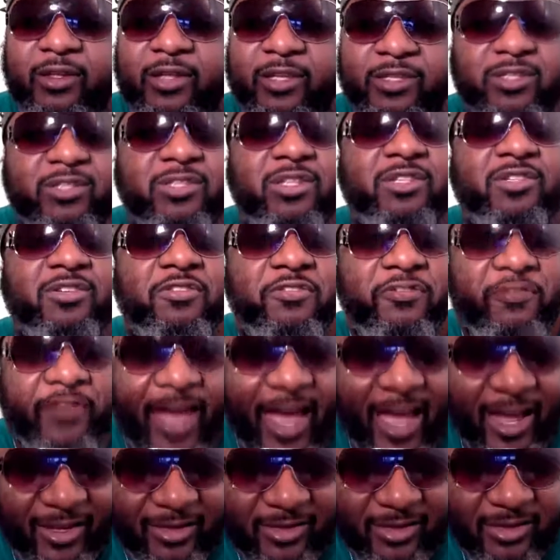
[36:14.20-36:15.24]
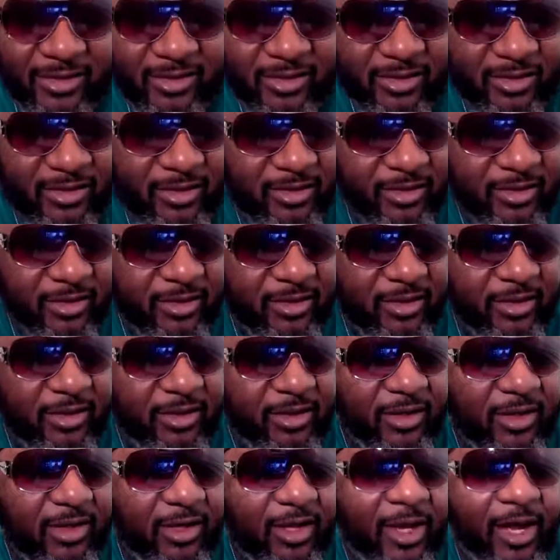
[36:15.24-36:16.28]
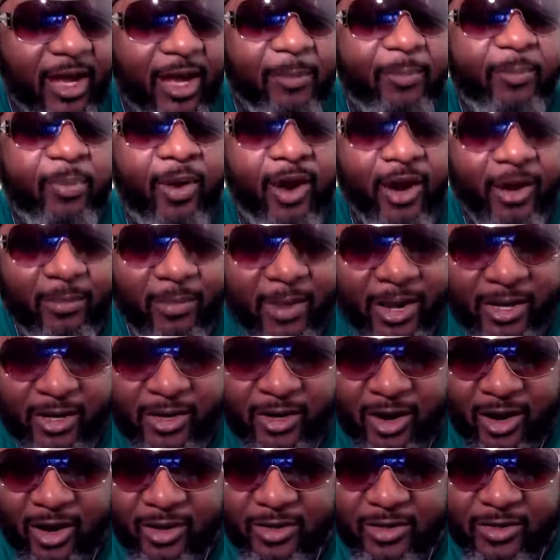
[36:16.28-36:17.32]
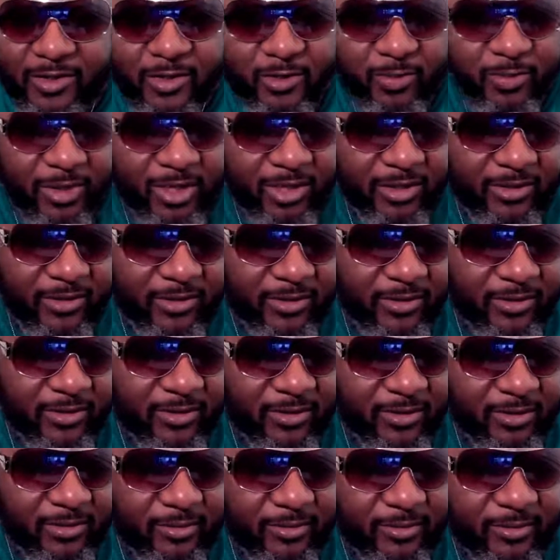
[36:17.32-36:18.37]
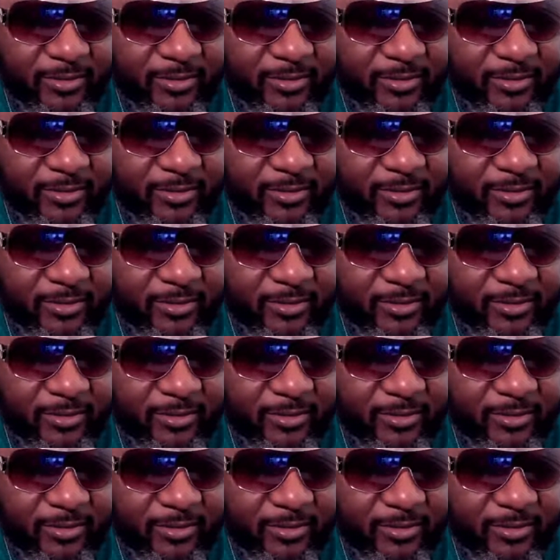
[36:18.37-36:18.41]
These are facts. I parked my car in a space.